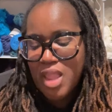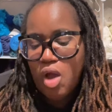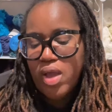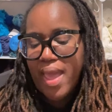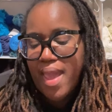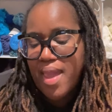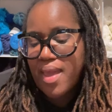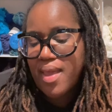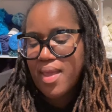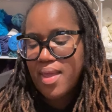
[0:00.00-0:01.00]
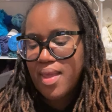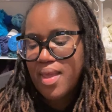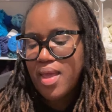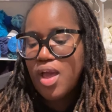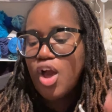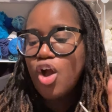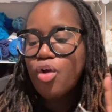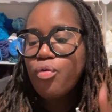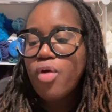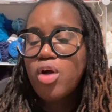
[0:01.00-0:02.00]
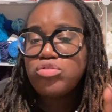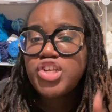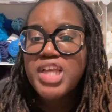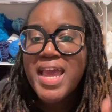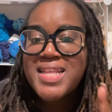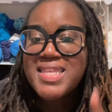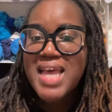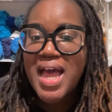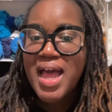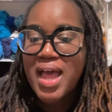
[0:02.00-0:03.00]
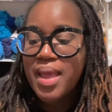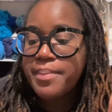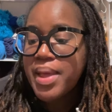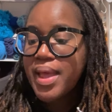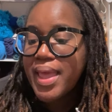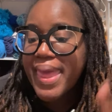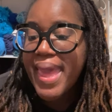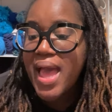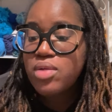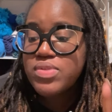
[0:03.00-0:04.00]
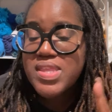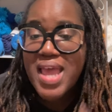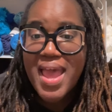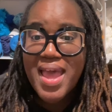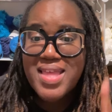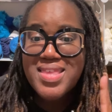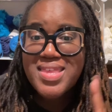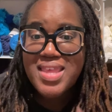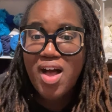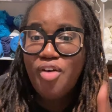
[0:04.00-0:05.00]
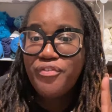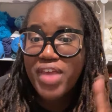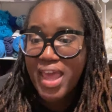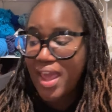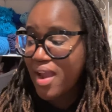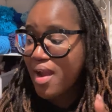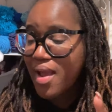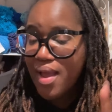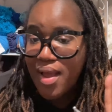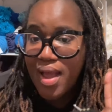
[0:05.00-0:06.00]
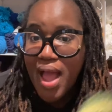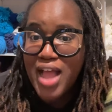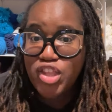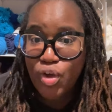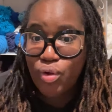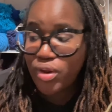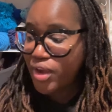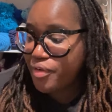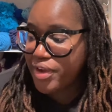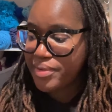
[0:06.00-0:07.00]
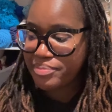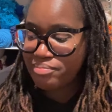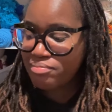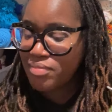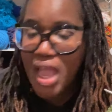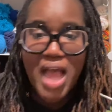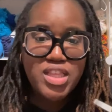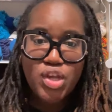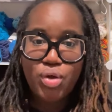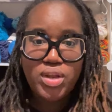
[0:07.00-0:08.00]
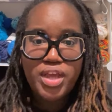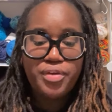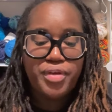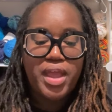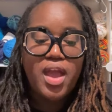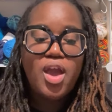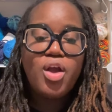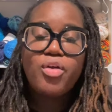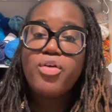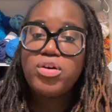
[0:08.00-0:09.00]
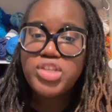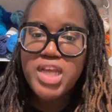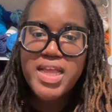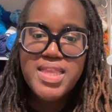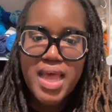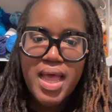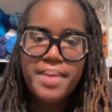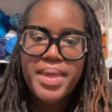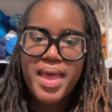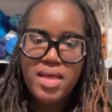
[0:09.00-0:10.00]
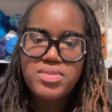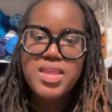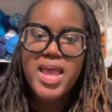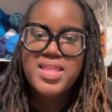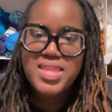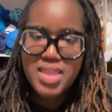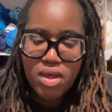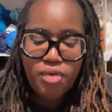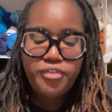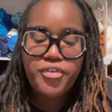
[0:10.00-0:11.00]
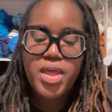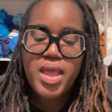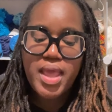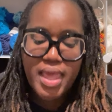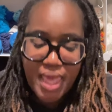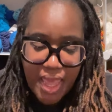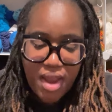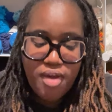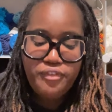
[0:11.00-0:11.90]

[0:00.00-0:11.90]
Okay. Crochet time counts as self-care. I totally agree. I totally agree. Crochet time counts as self-care.